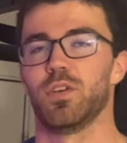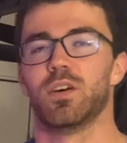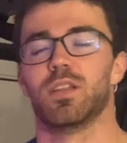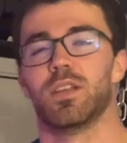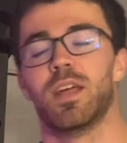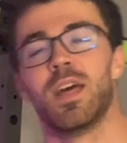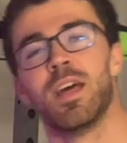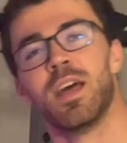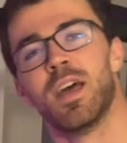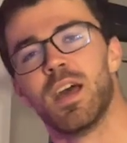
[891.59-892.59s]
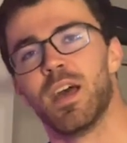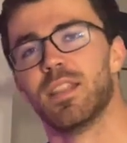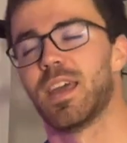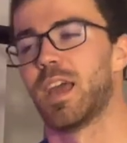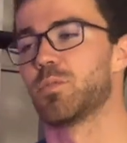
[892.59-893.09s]
feel it in
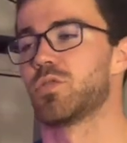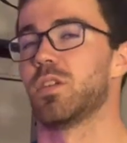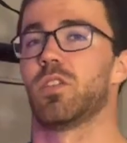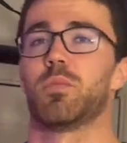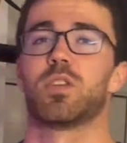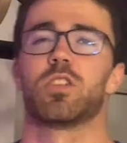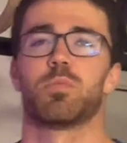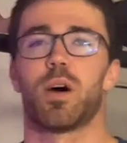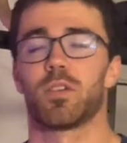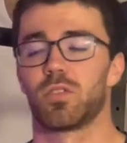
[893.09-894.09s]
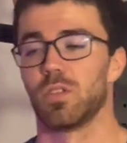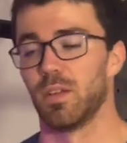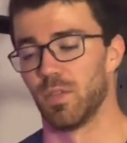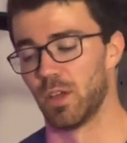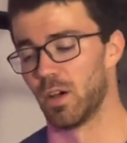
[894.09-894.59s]
the hamstrings as much as possible,
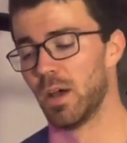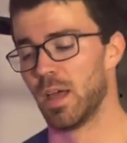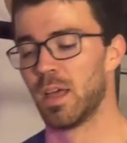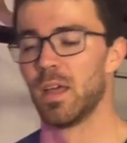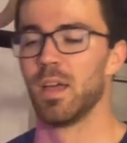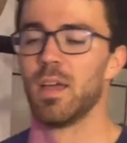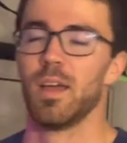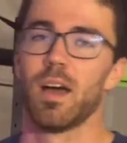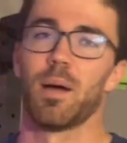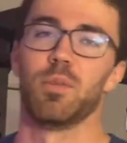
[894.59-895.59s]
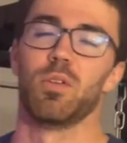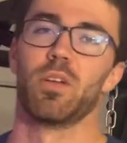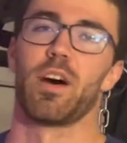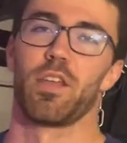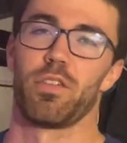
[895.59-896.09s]
even though I'm doing a
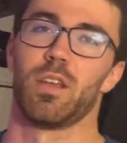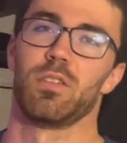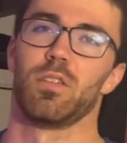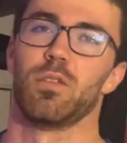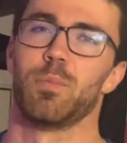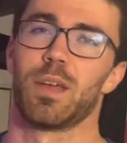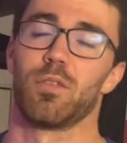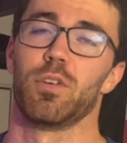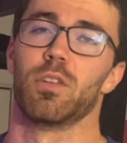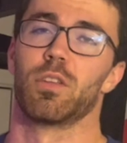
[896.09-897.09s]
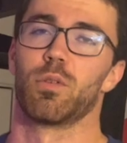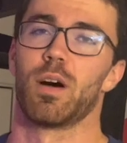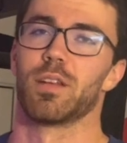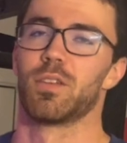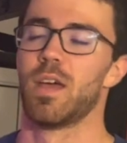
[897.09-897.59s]
lot of things that make it feel in the
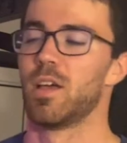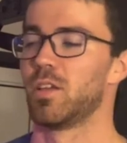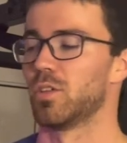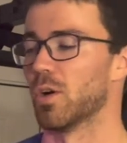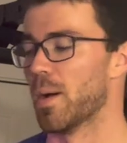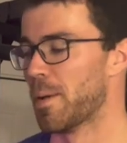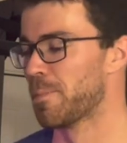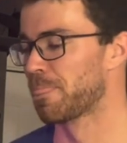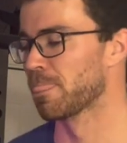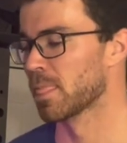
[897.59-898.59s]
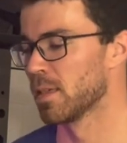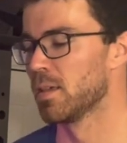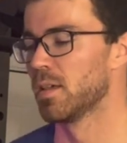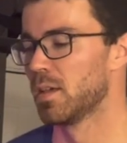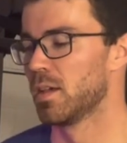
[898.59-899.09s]
quads. So
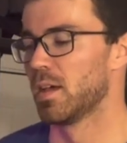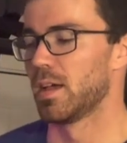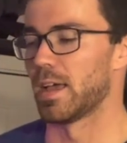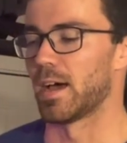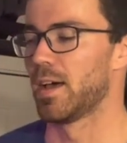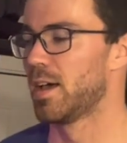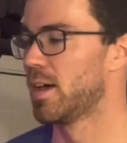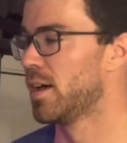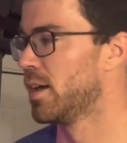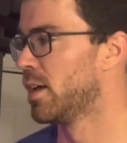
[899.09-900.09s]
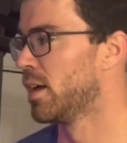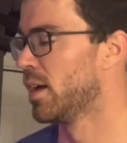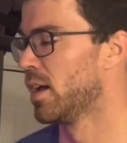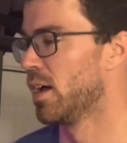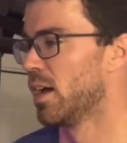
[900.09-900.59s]
yeah.
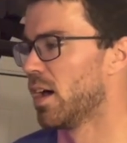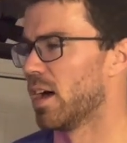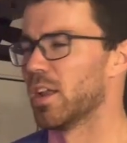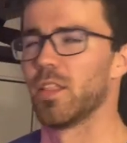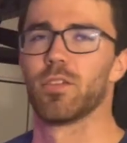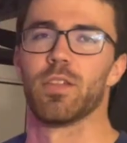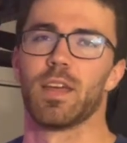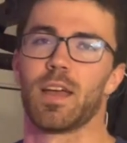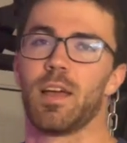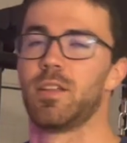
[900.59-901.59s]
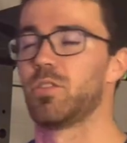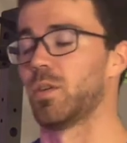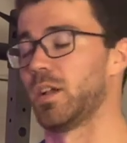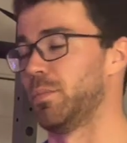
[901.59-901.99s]
Another thing I just wanted to